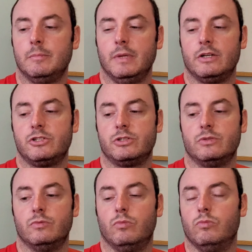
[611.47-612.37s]
Not
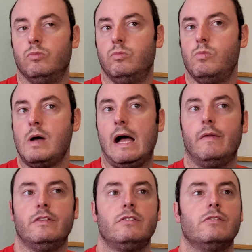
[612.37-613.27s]
sure
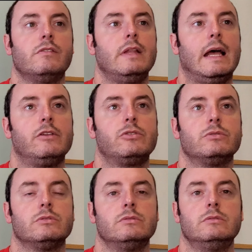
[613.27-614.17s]
how this is
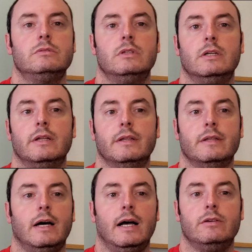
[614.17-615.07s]
natural.
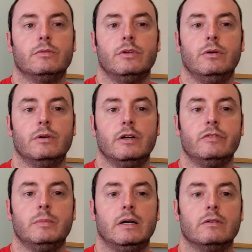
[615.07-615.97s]
I don't know
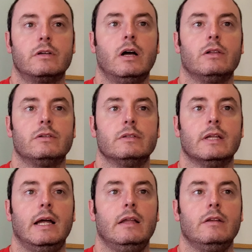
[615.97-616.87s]
enough about color and
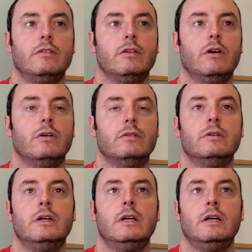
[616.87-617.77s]
lighting to know.
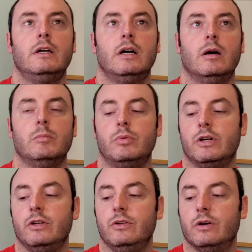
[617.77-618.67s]
I'm
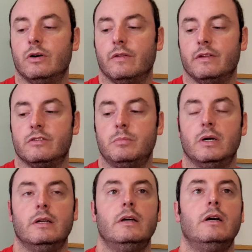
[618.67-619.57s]
pretty new to all this,
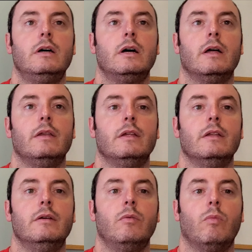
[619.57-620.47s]
but I
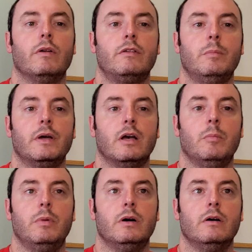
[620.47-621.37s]
did want to pick
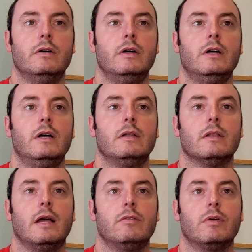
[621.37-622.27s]
up a
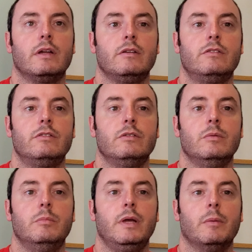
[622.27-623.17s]
light ring
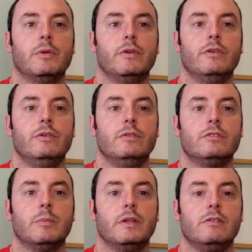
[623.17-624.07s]
to be able to do
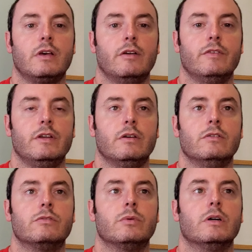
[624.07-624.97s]
some of these kind of
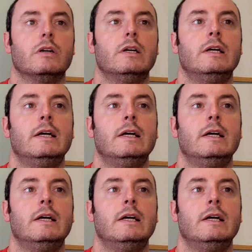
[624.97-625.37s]
videos where